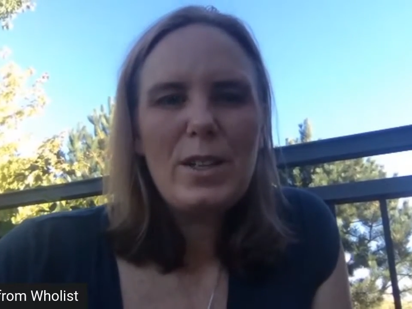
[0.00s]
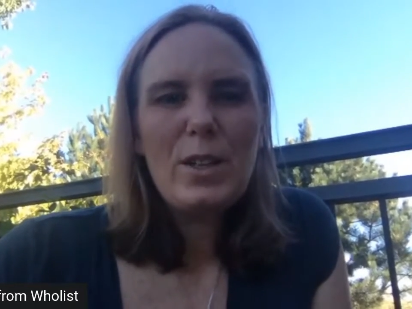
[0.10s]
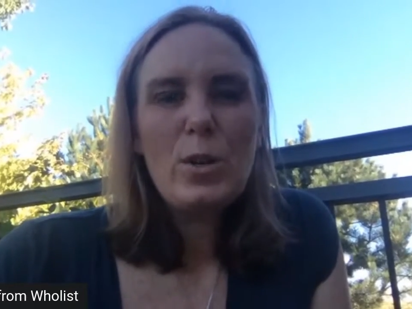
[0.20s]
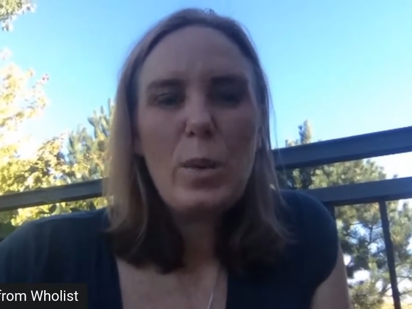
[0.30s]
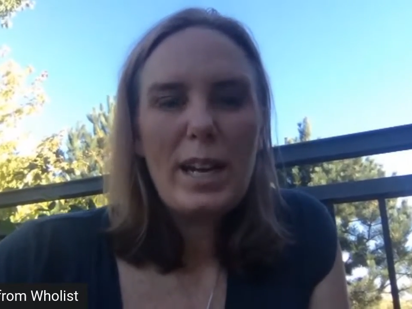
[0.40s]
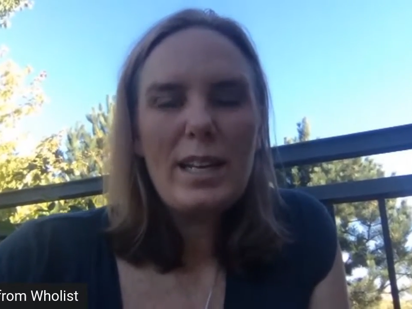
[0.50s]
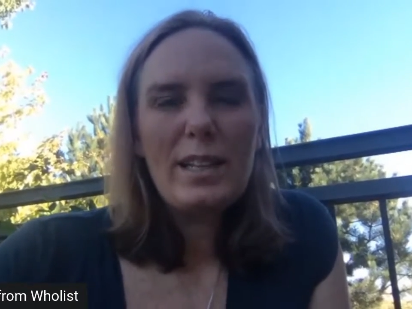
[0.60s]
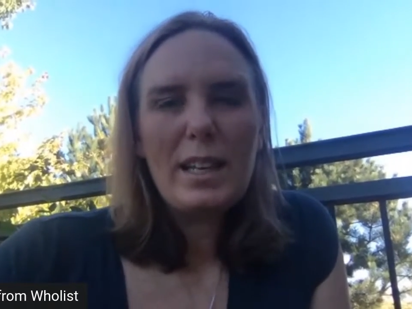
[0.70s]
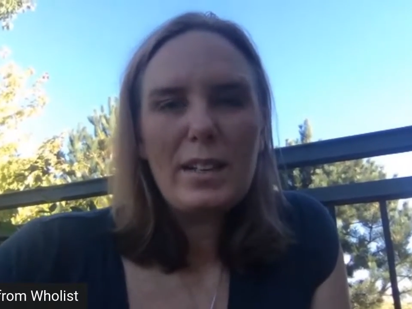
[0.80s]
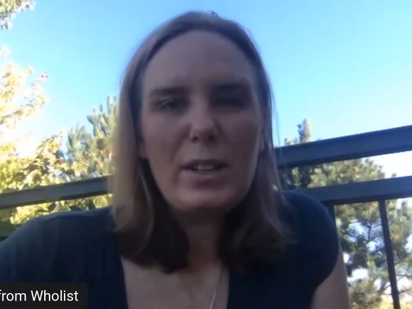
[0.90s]
your weight,
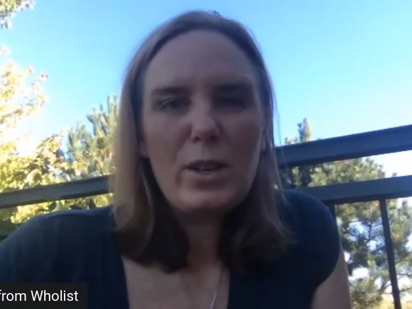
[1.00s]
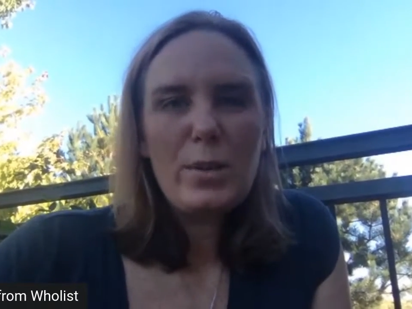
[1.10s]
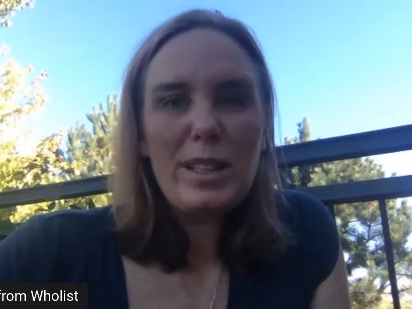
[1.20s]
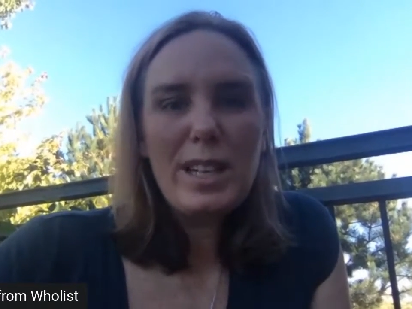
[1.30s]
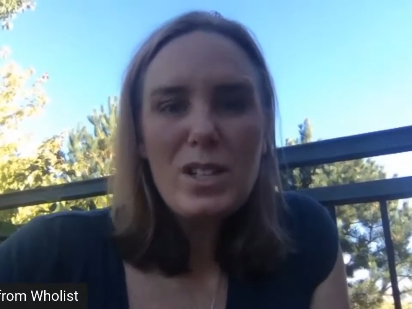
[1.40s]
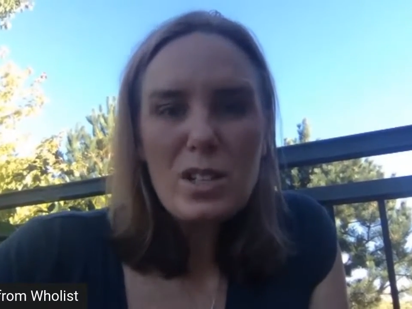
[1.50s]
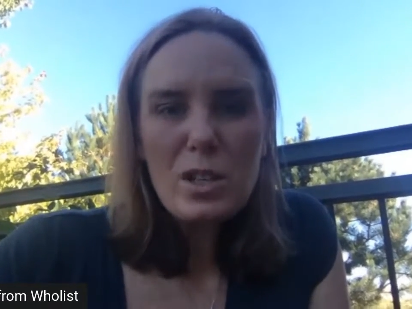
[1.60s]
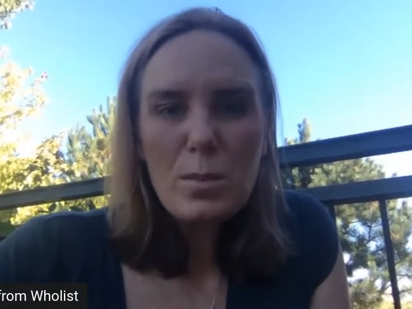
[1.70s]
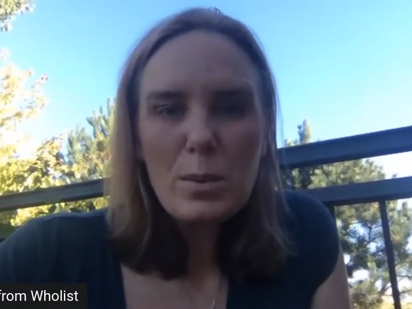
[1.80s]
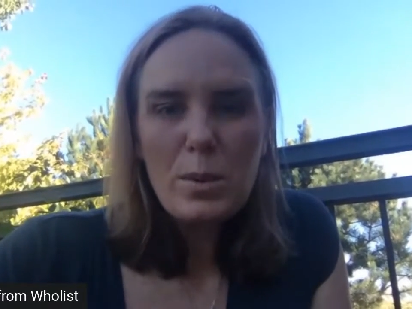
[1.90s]
and likely your
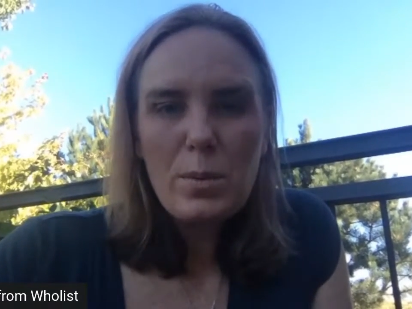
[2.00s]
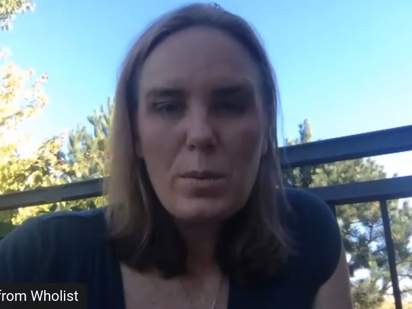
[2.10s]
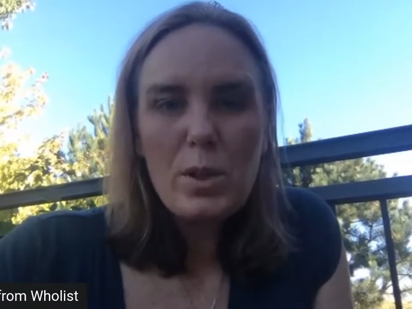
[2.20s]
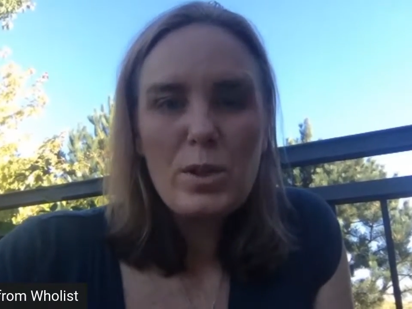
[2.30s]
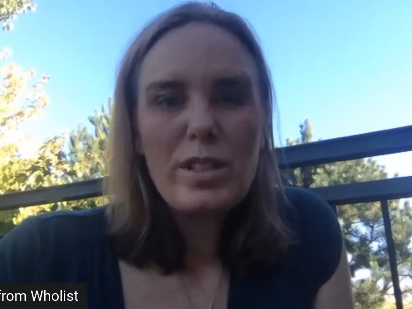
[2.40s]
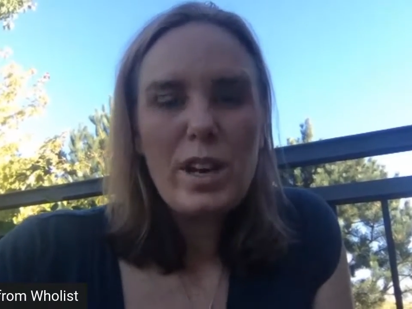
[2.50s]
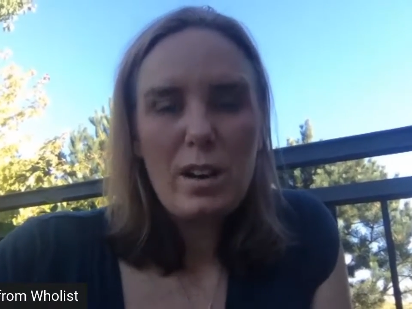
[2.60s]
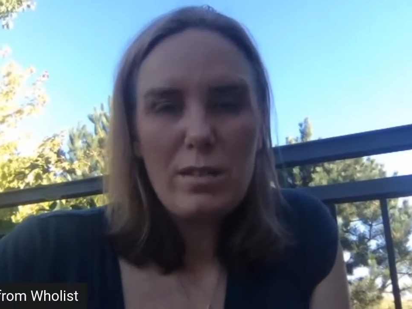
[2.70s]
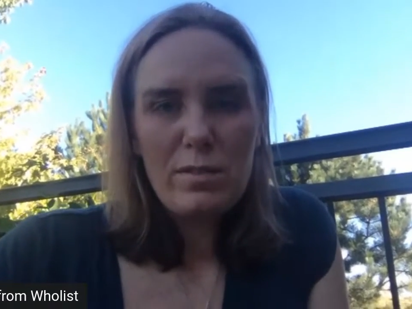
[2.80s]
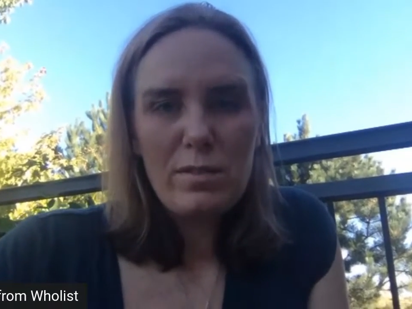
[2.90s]
relationship with
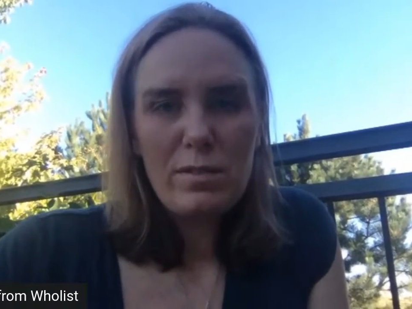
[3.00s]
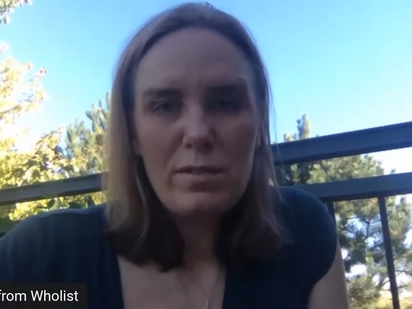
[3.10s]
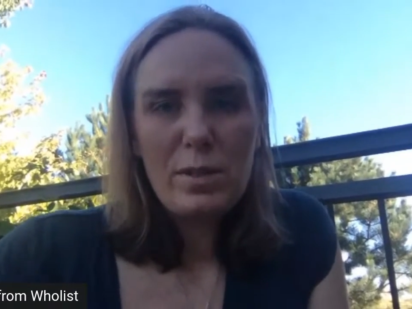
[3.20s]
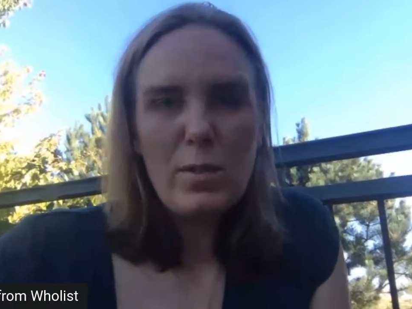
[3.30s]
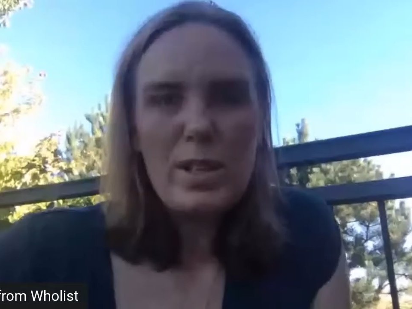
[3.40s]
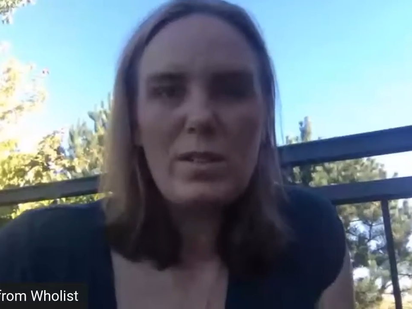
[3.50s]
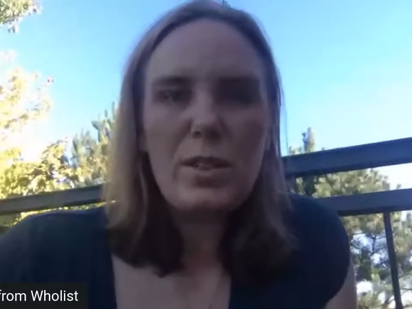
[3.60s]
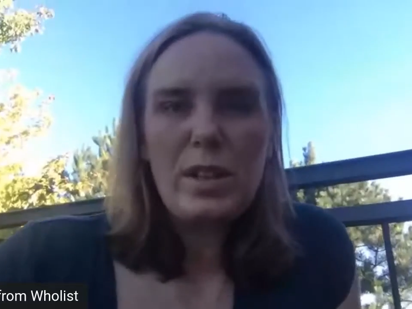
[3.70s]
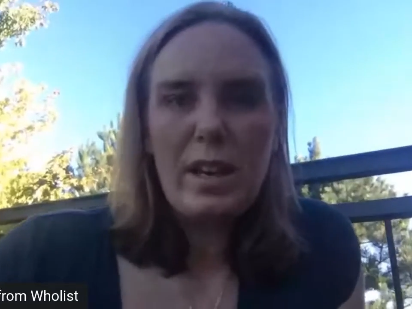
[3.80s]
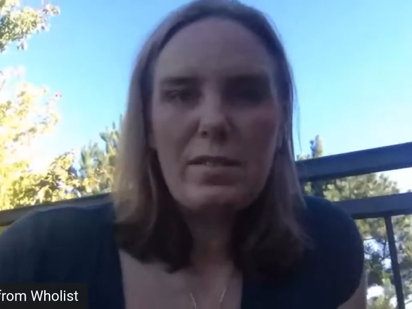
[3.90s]
yourself for the rest of your
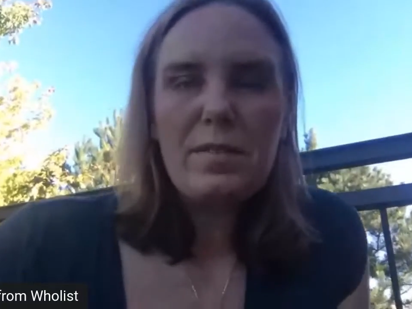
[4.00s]
life.